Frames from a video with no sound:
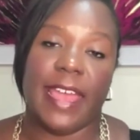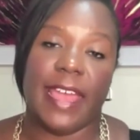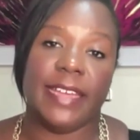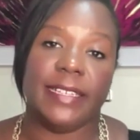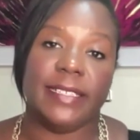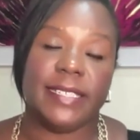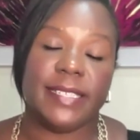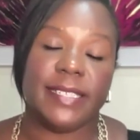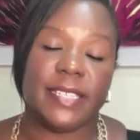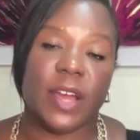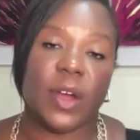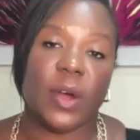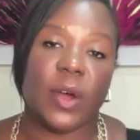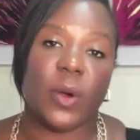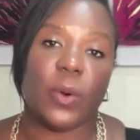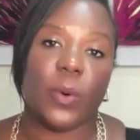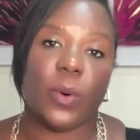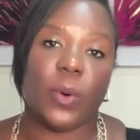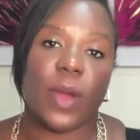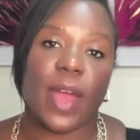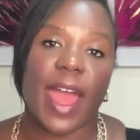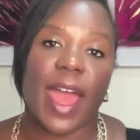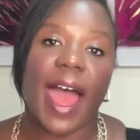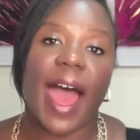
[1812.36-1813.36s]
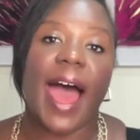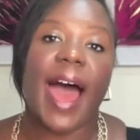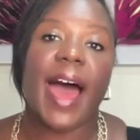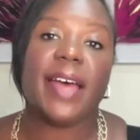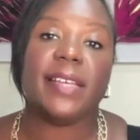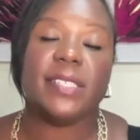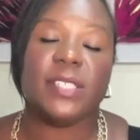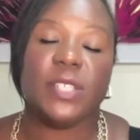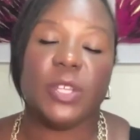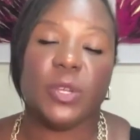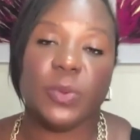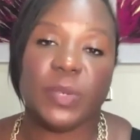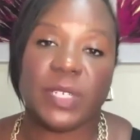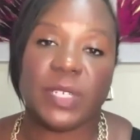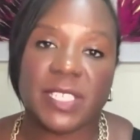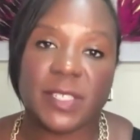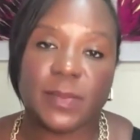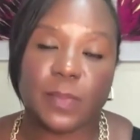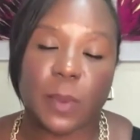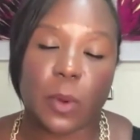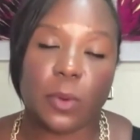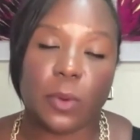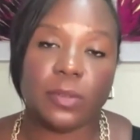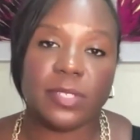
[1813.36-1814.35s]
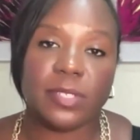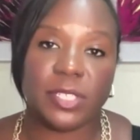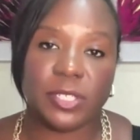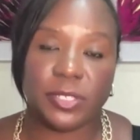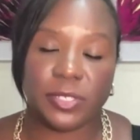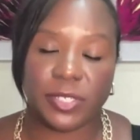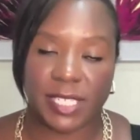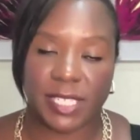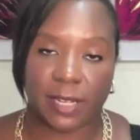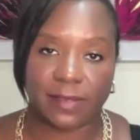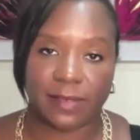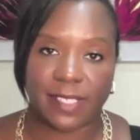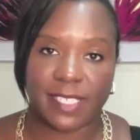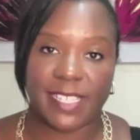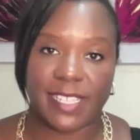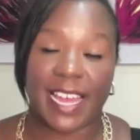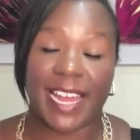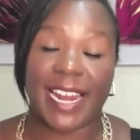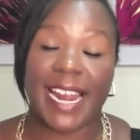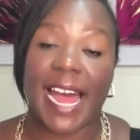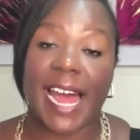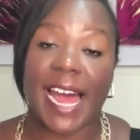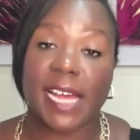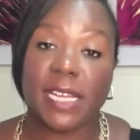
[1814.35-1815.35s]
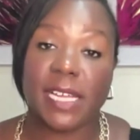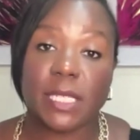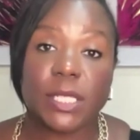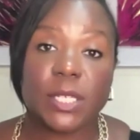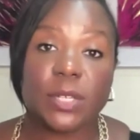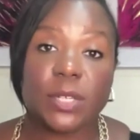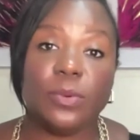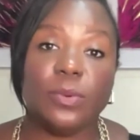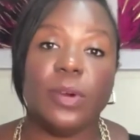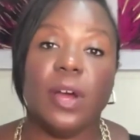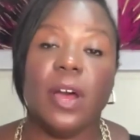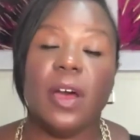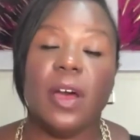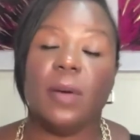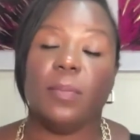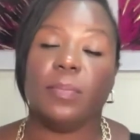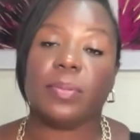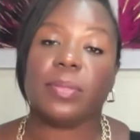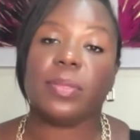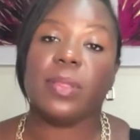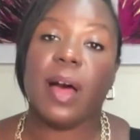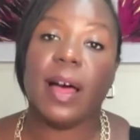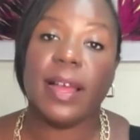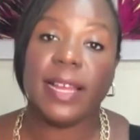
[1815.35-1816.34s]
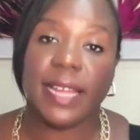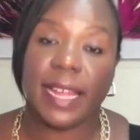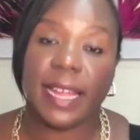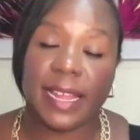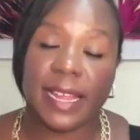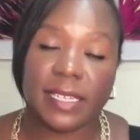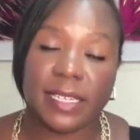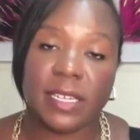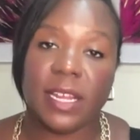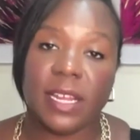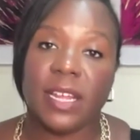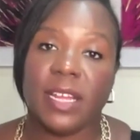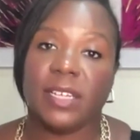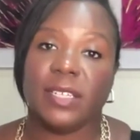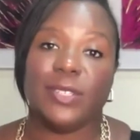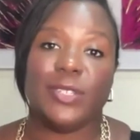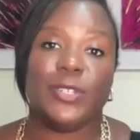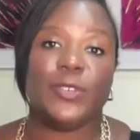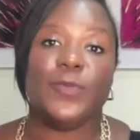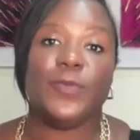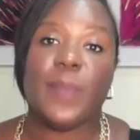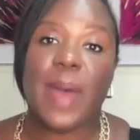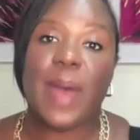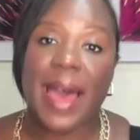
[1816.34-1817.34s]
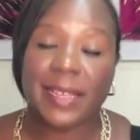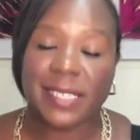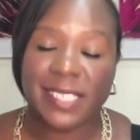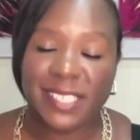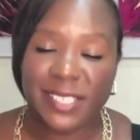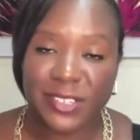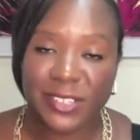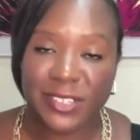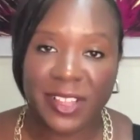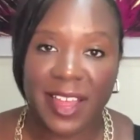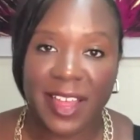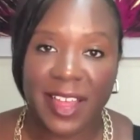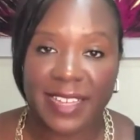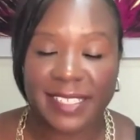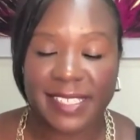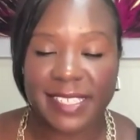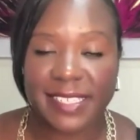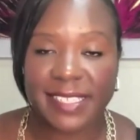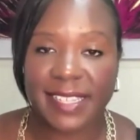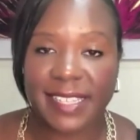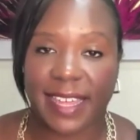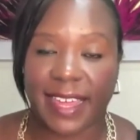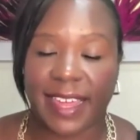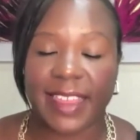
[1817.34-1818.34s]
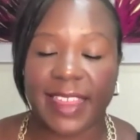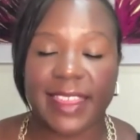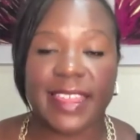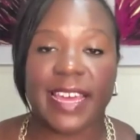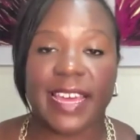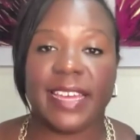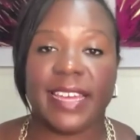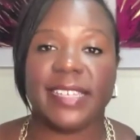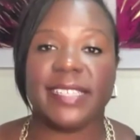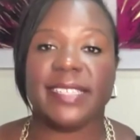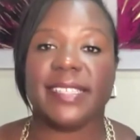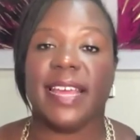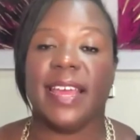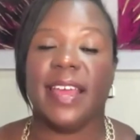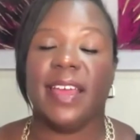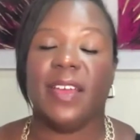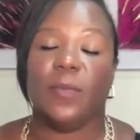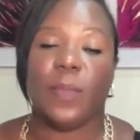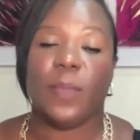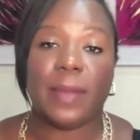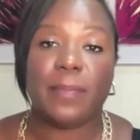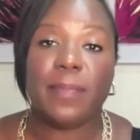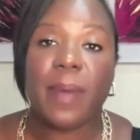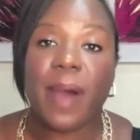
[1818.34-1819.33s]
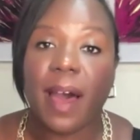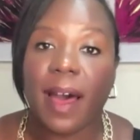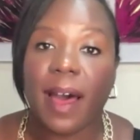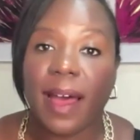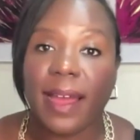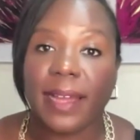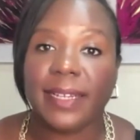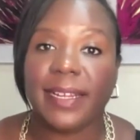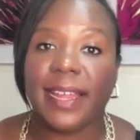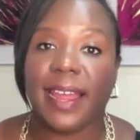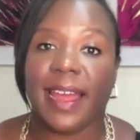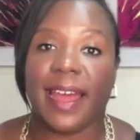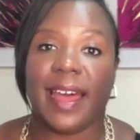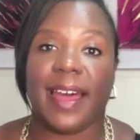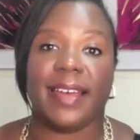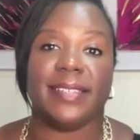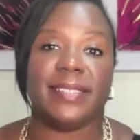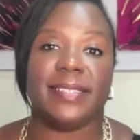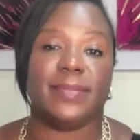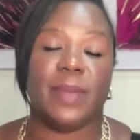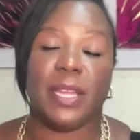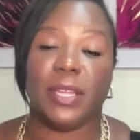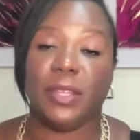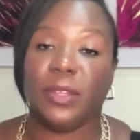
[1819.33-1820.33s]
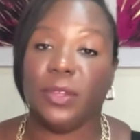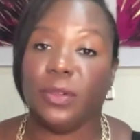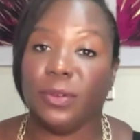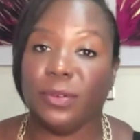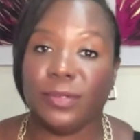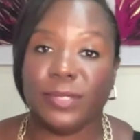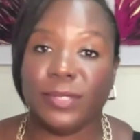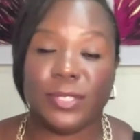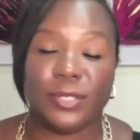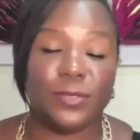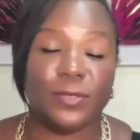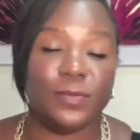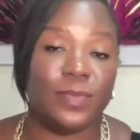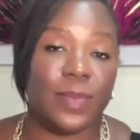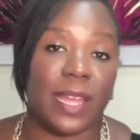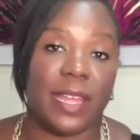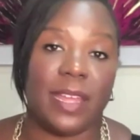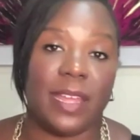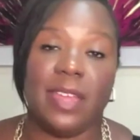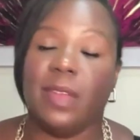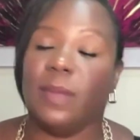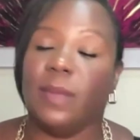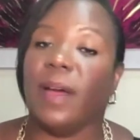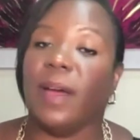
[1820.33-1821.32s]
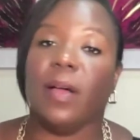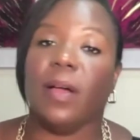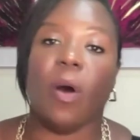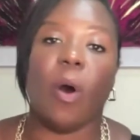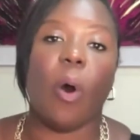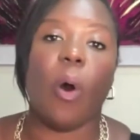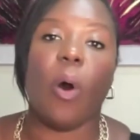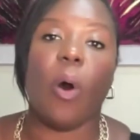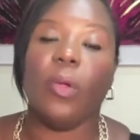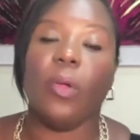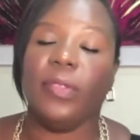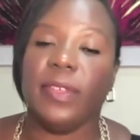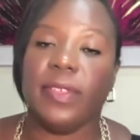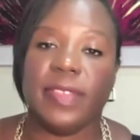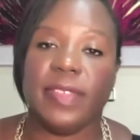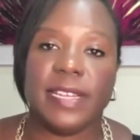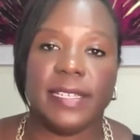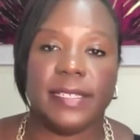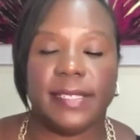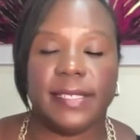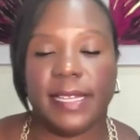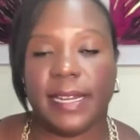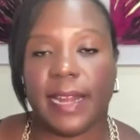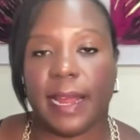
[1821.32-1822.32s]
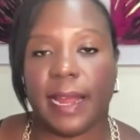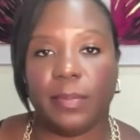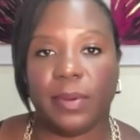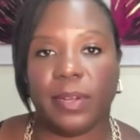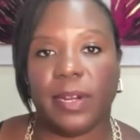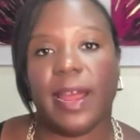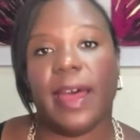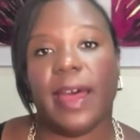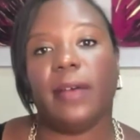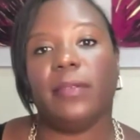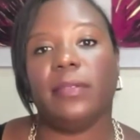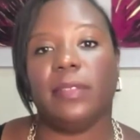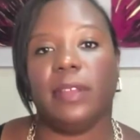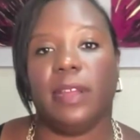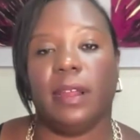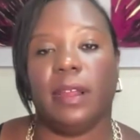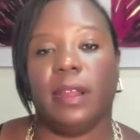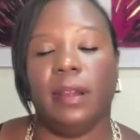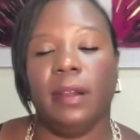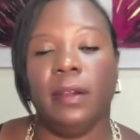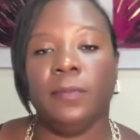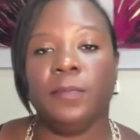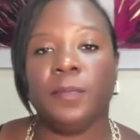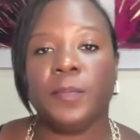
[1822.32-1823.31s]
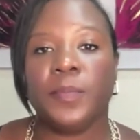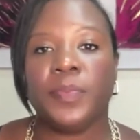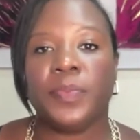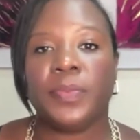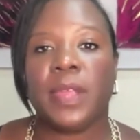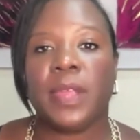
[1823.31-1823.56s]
And so as you expose yourself to that, as you plug in to master classes like this, my podcast, my YouTube, my email, all the things that I put out there,